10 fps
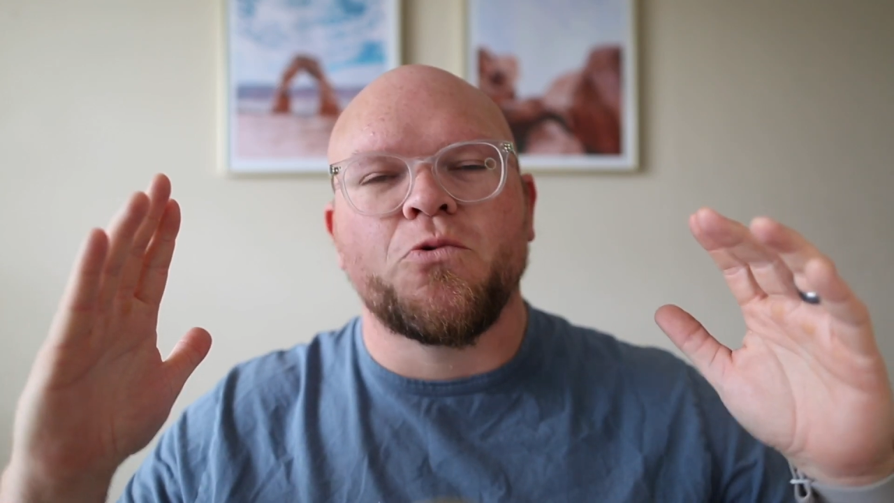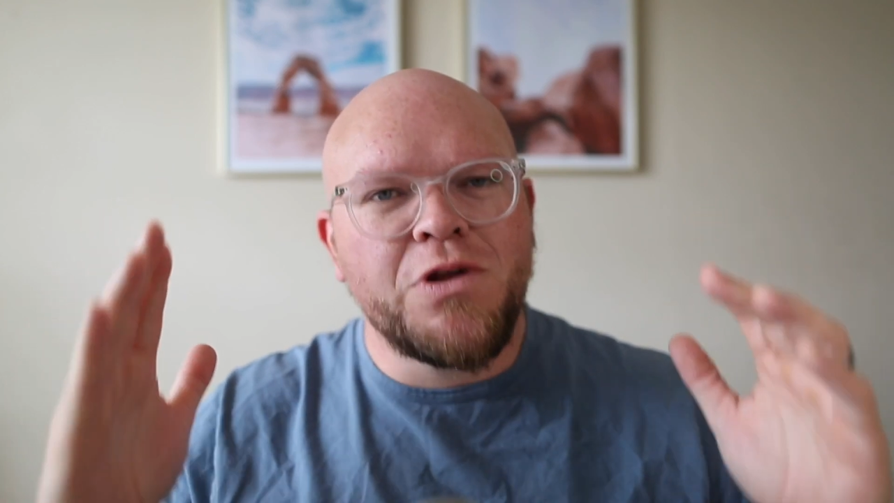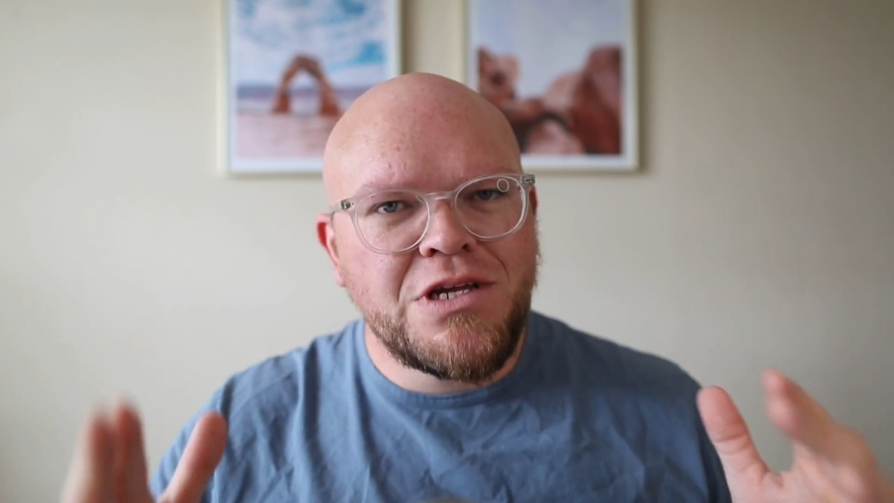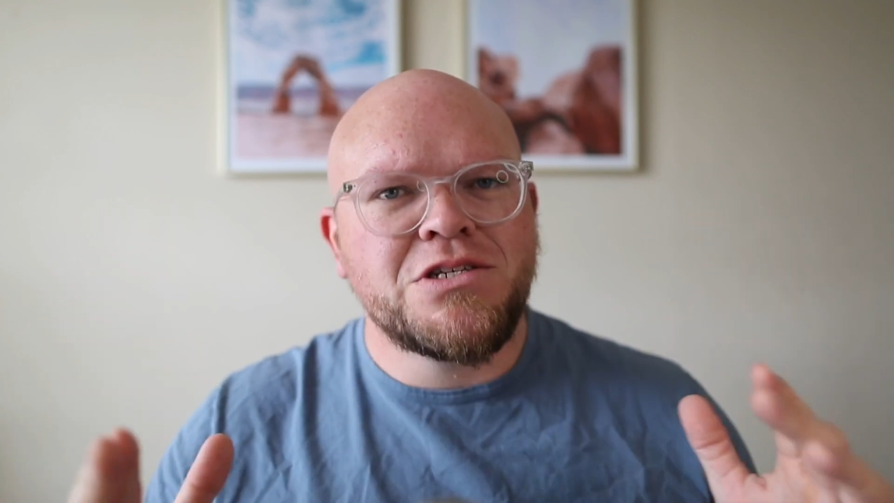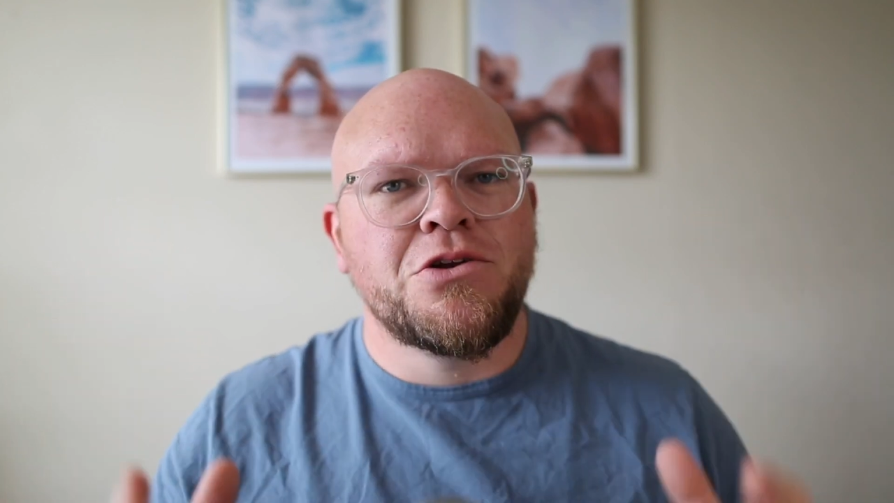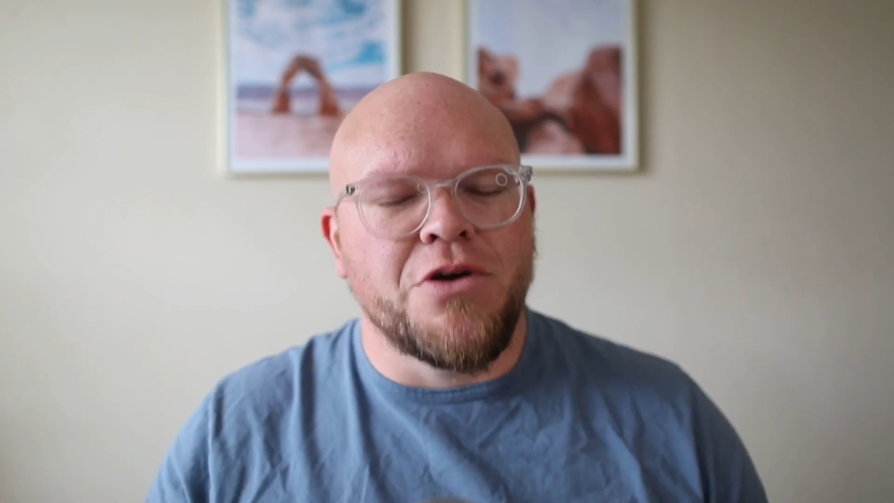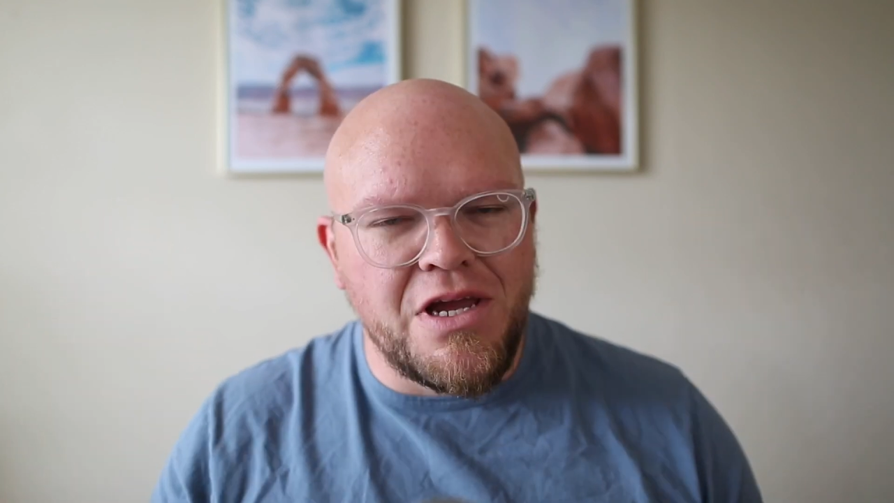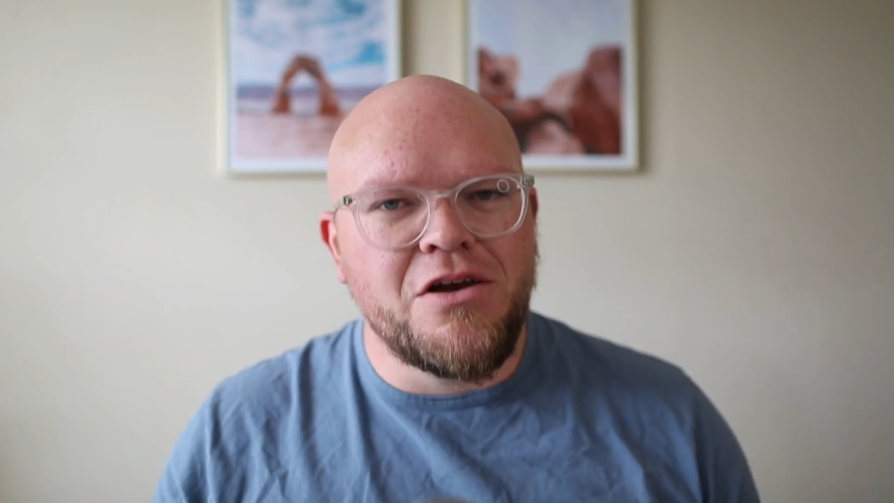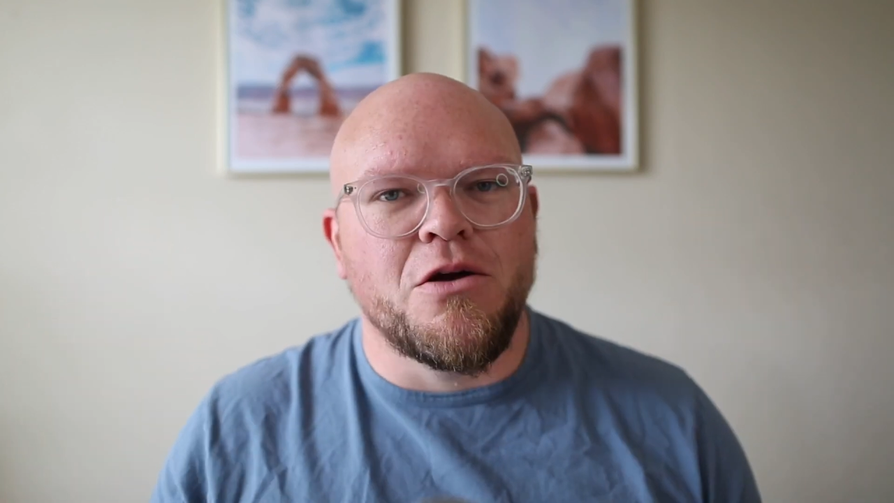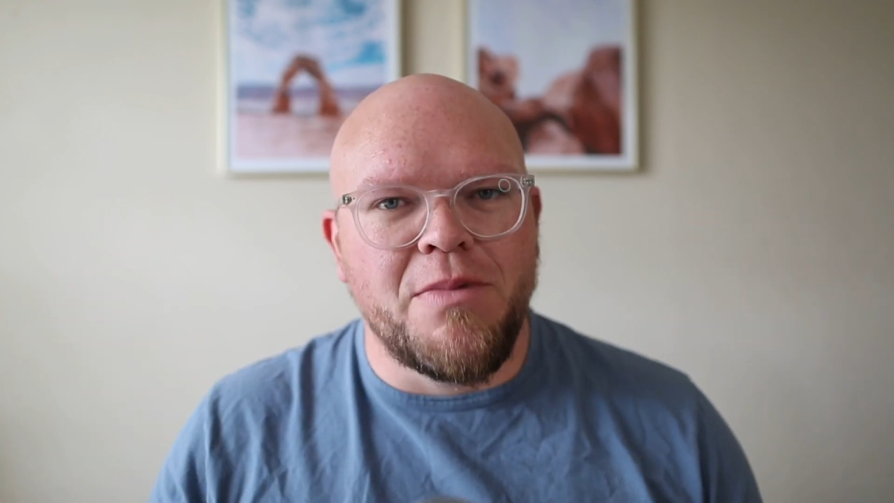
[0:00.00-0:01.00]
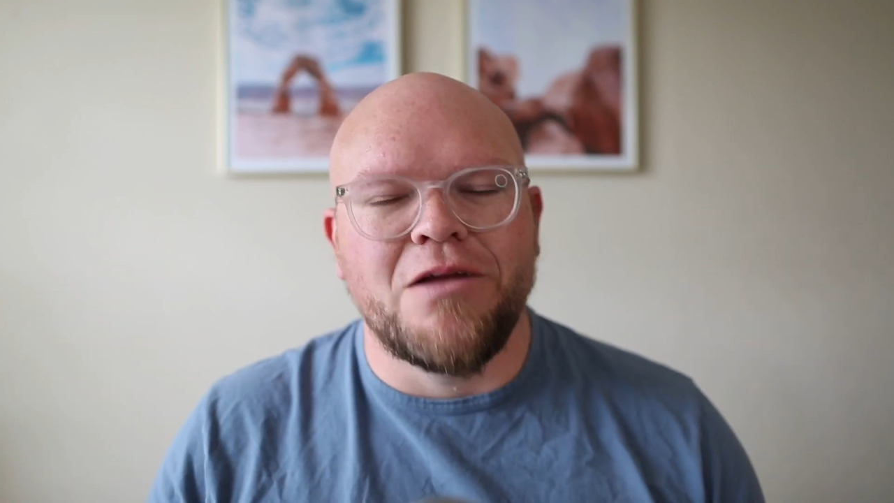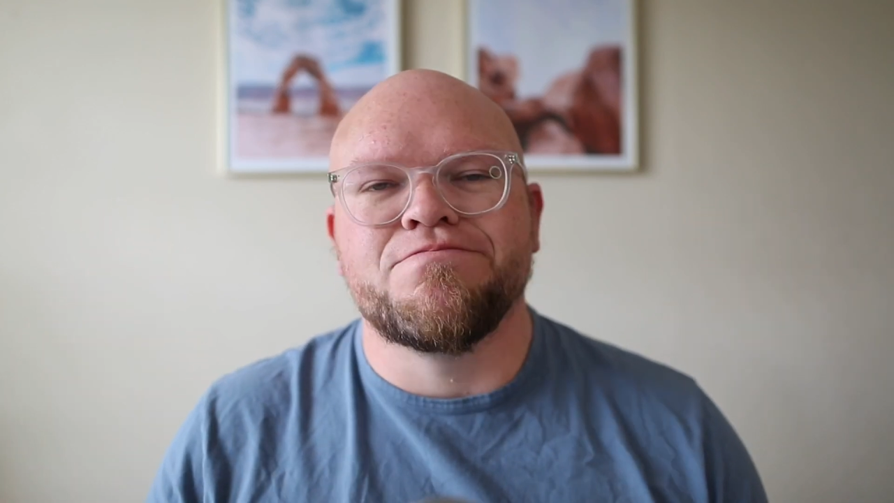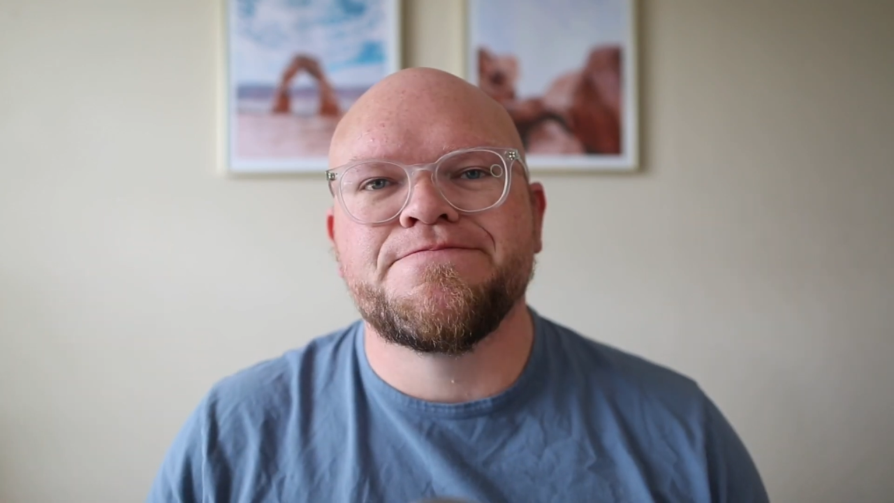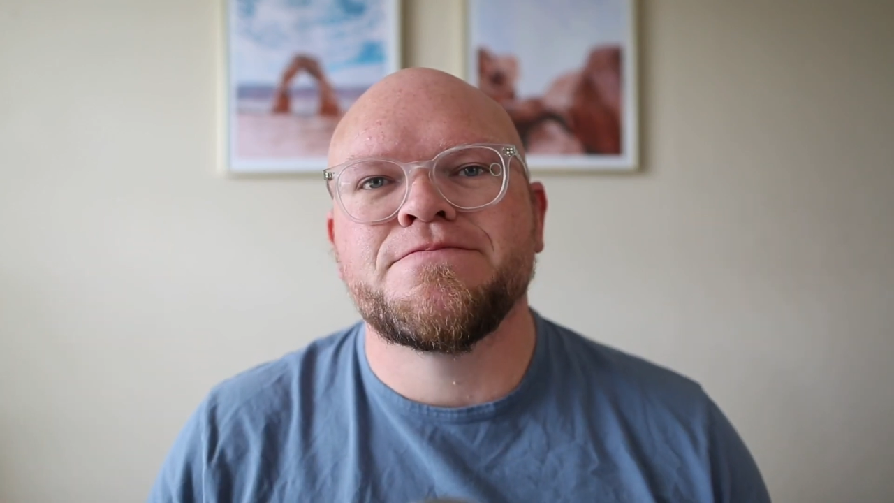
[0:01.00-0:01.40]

reason you're here, man.